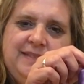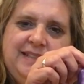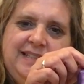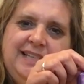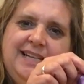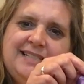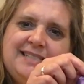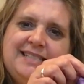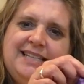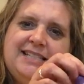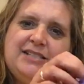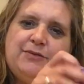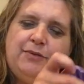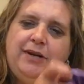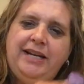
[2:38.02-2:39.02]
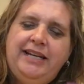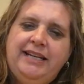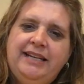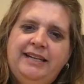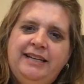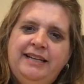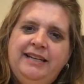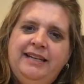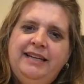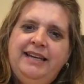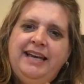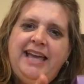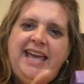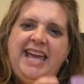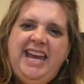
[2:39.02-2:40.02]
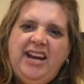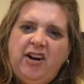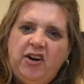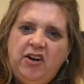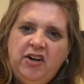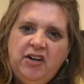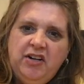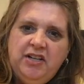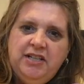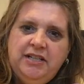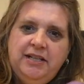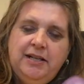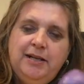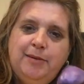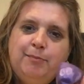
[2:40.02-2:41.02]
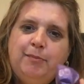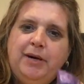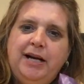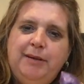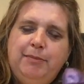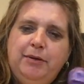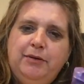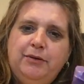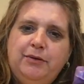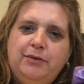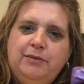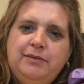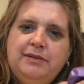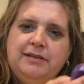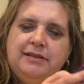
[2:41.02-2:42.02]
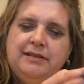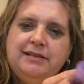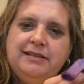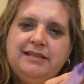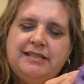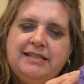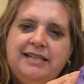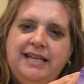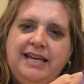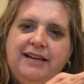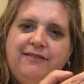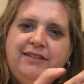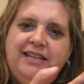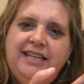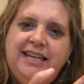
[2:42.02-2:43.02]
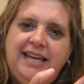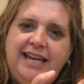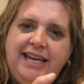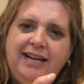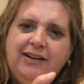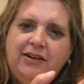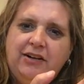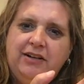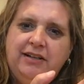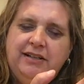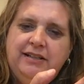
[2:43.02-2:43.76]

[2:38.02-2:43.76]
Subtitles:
Yes, that's right. Air. My balloon doesn't have any air.